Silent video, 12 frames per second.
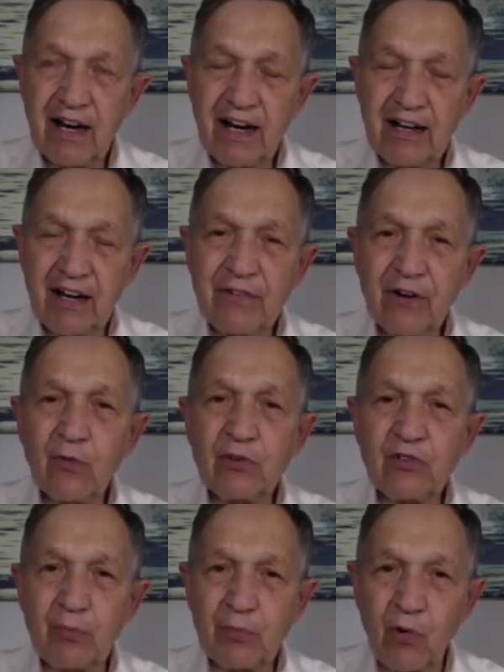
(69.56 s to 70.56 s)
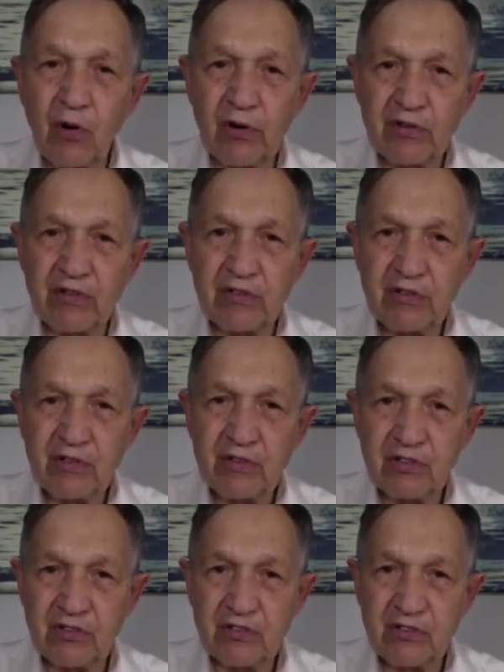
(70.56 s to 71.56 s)
felt it was important to
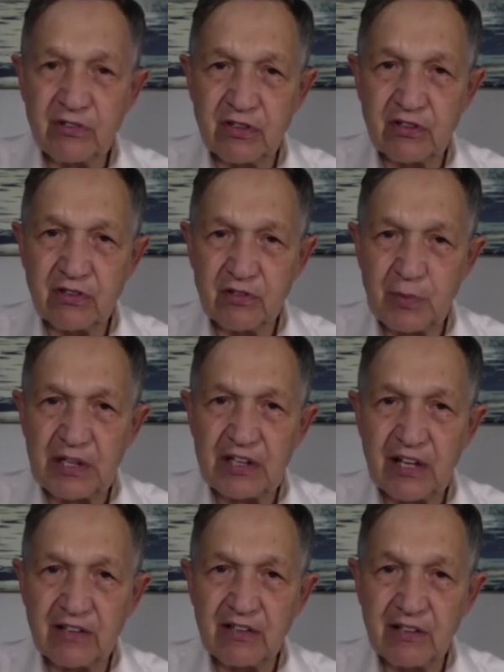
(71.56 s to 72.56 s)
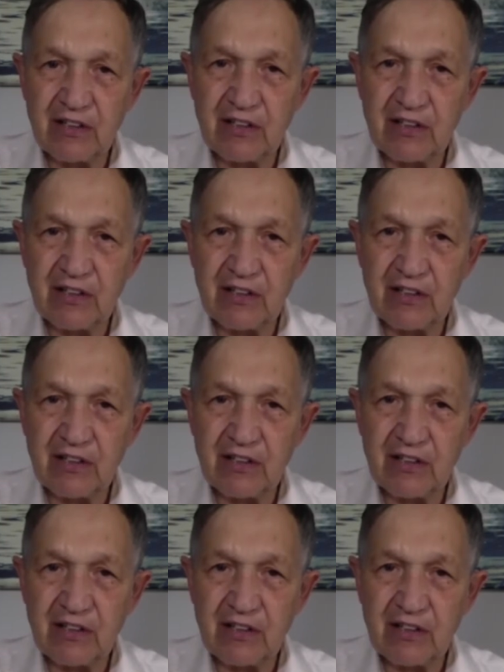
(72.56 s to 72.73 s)
speak on